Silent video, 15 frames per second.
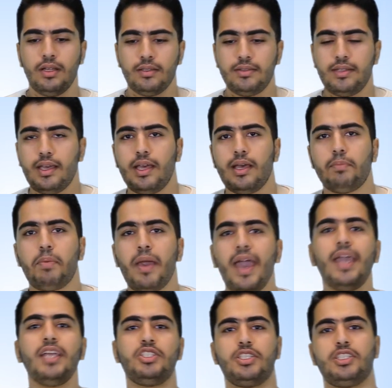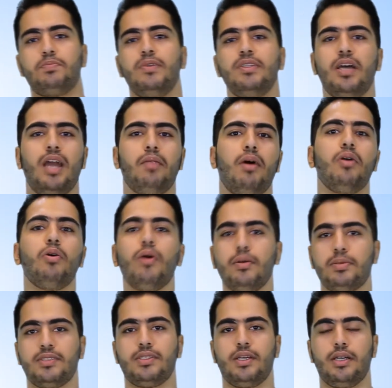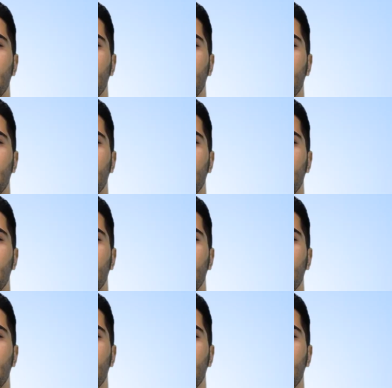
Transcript: the page speed on my website.